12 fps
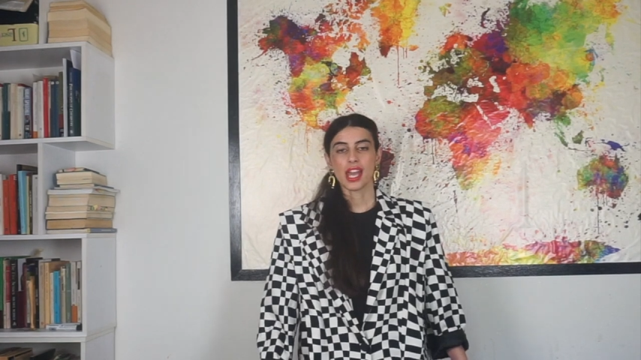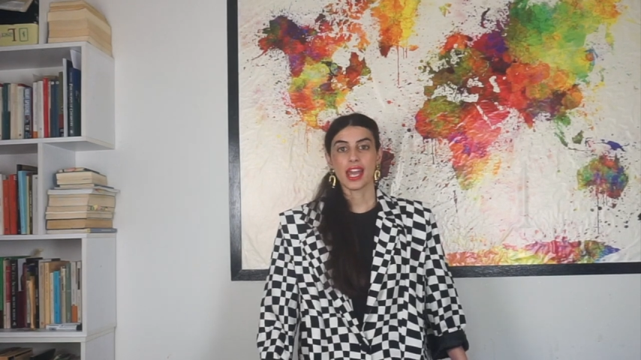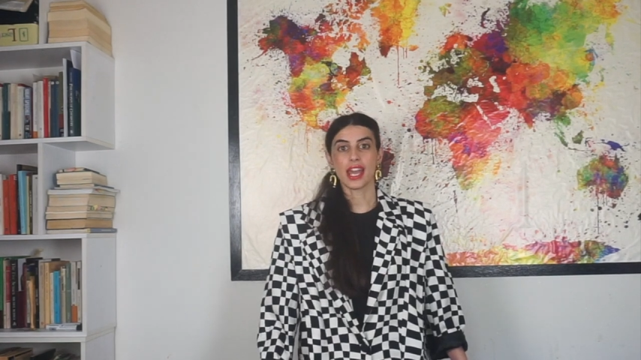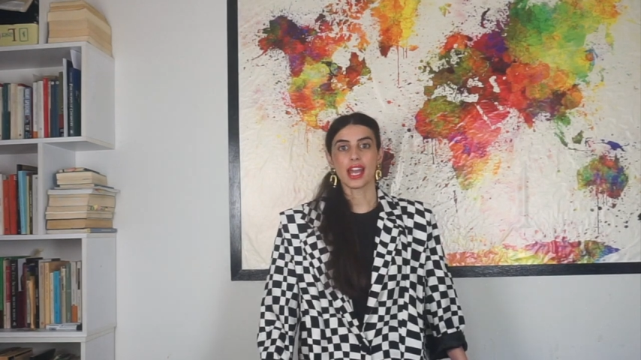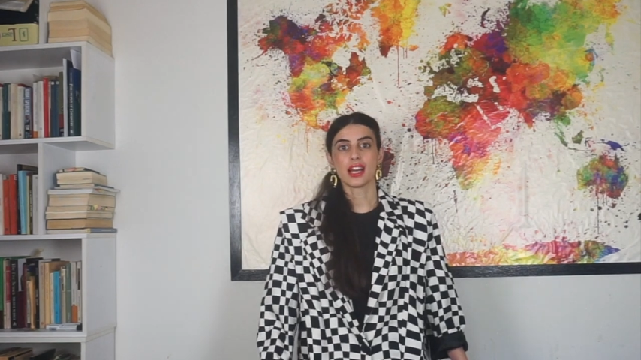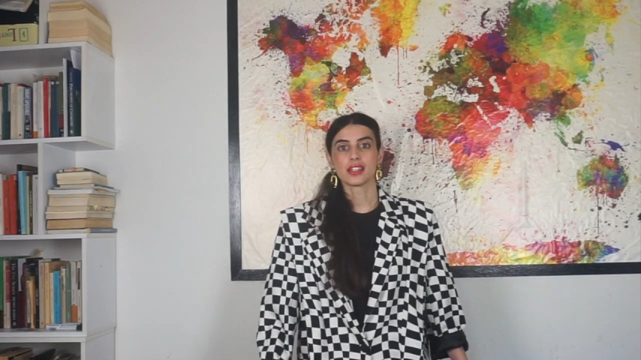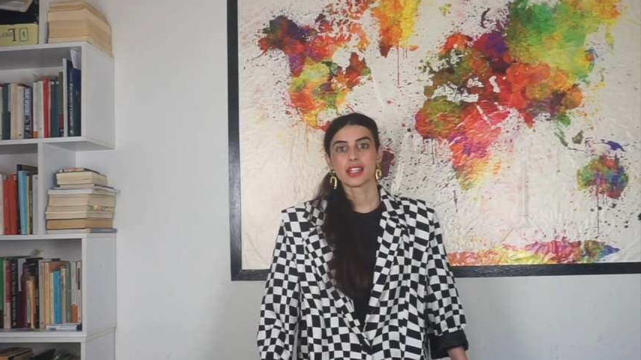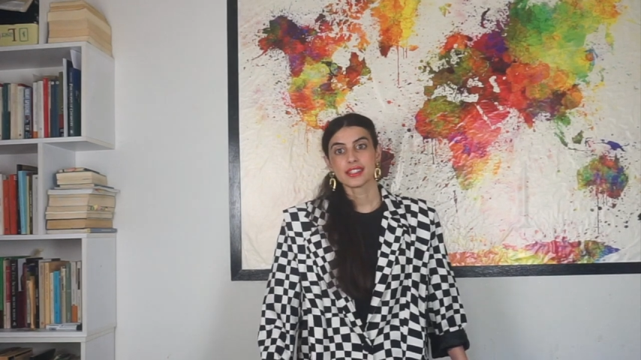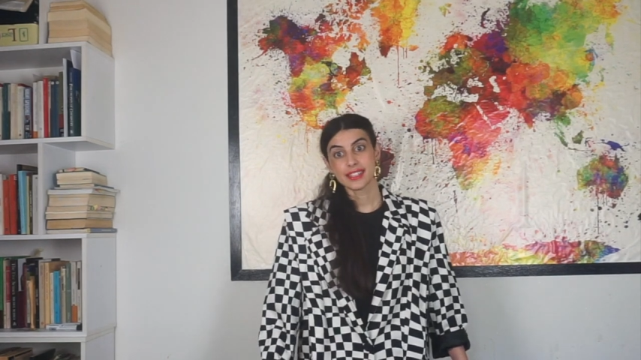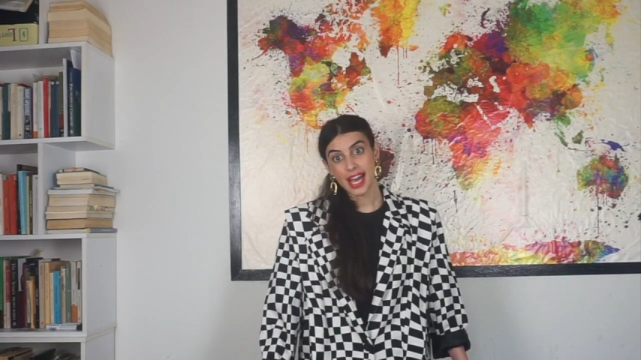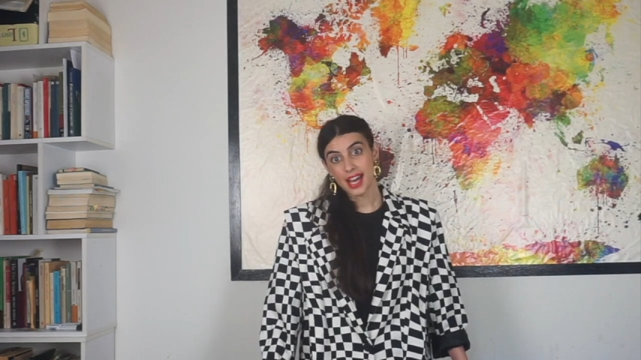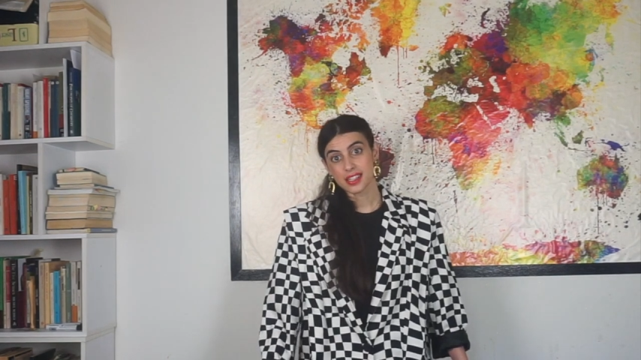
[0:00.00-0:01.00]
And
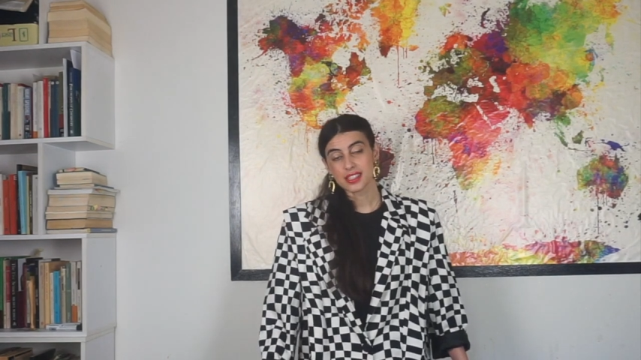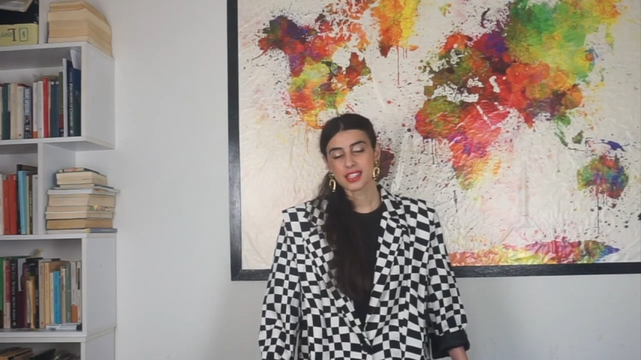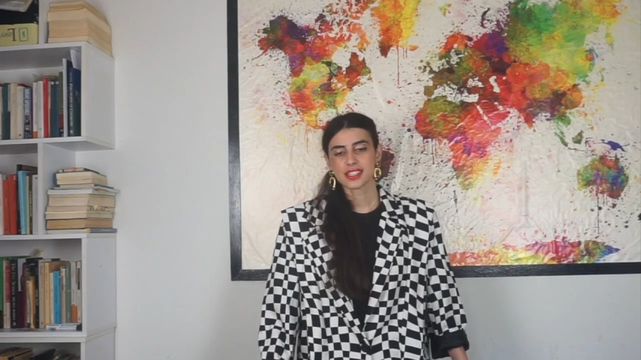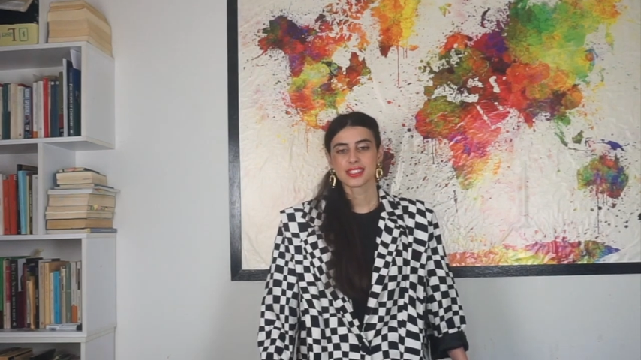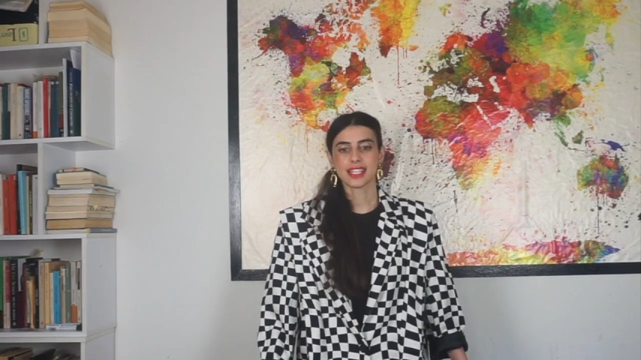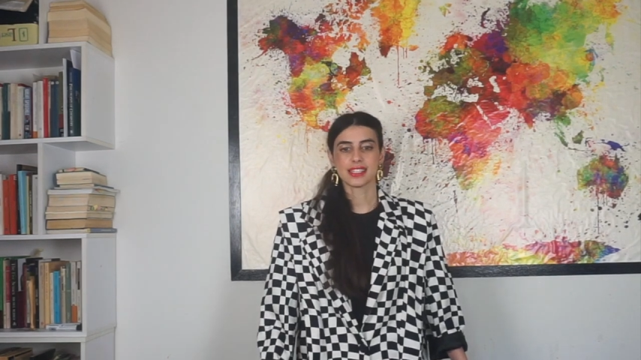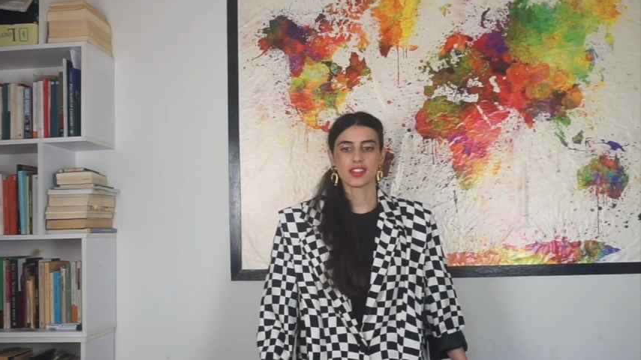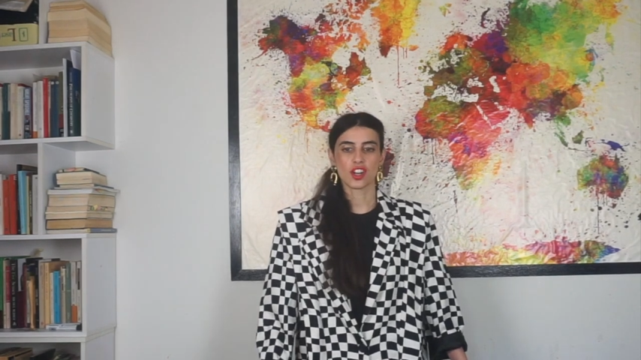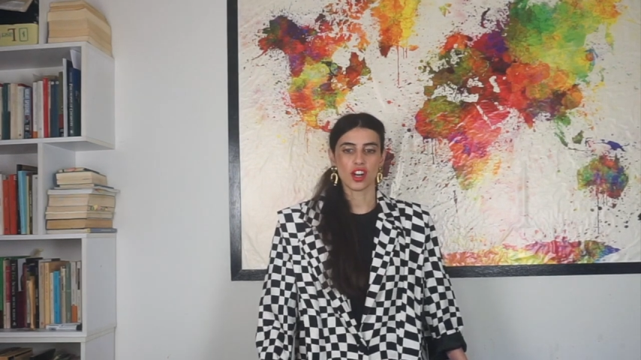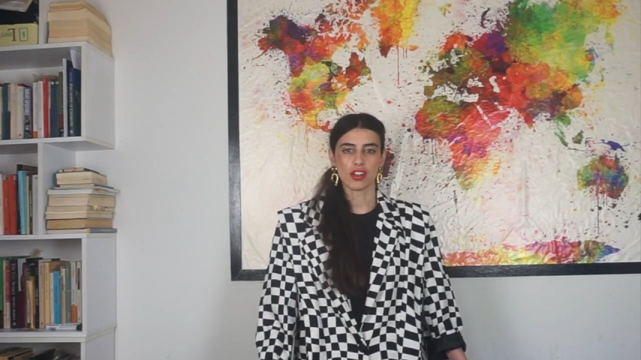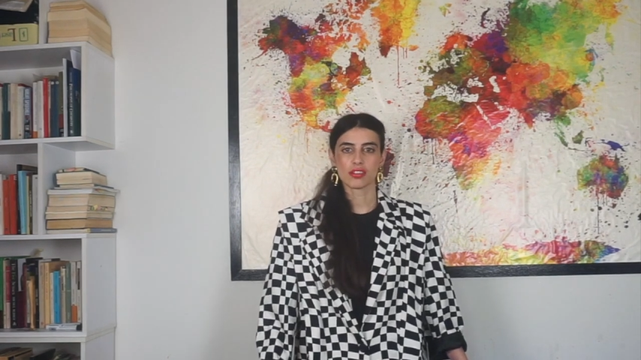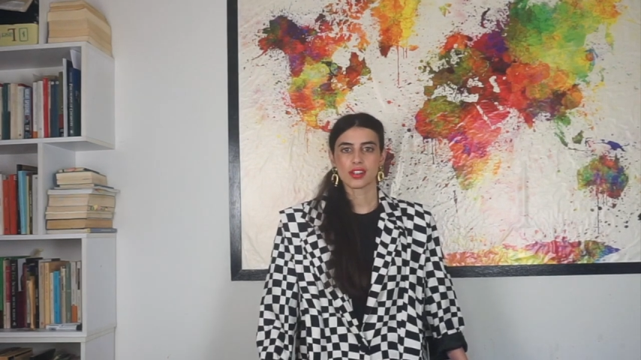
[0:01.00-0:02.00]
that says it
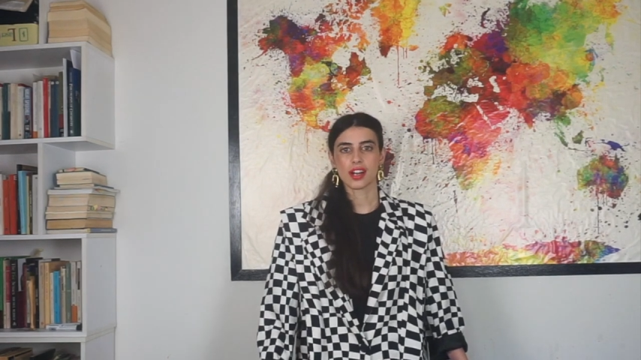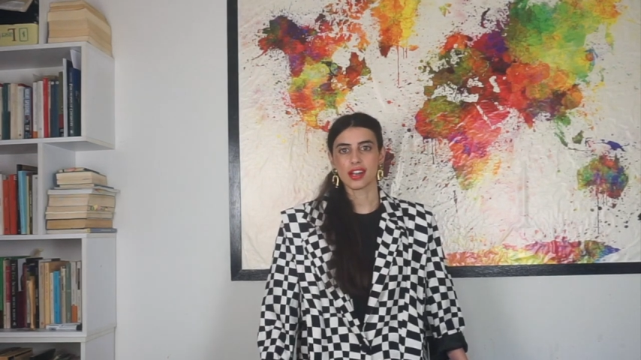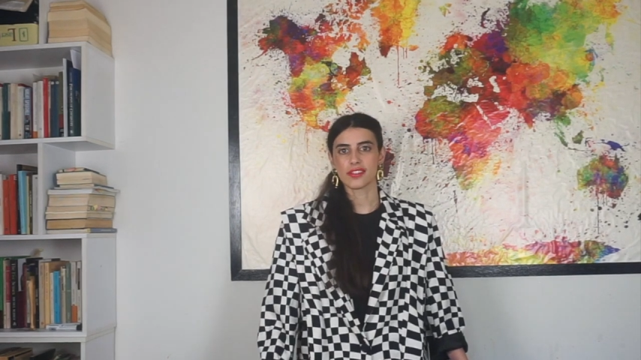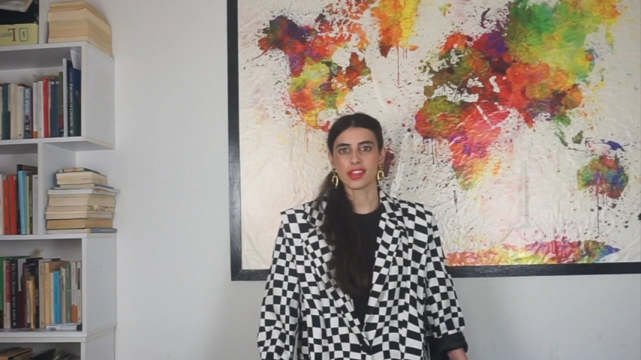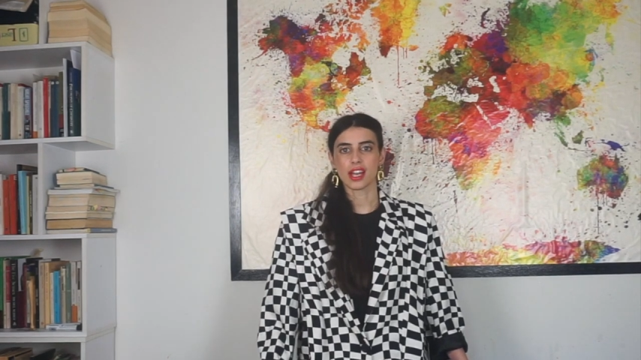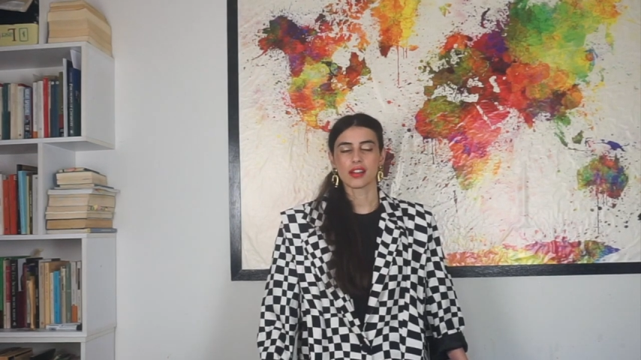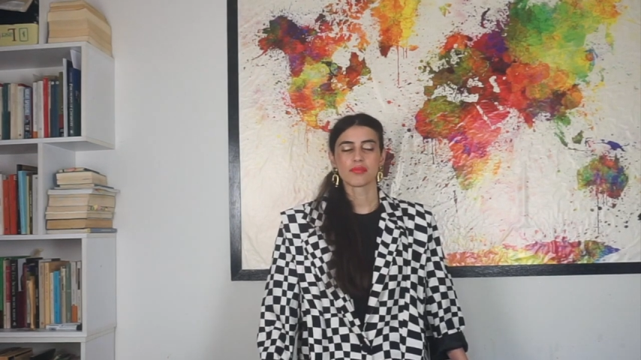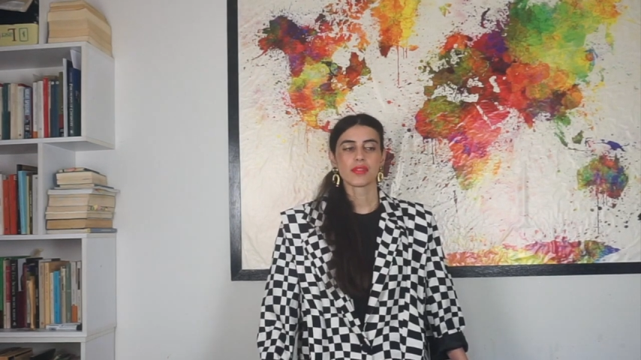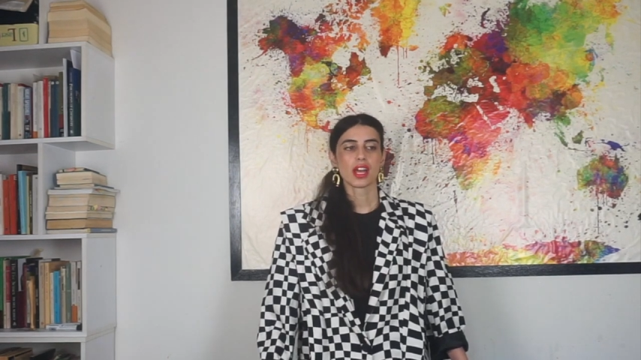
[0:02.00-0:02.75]
all, kind of thing.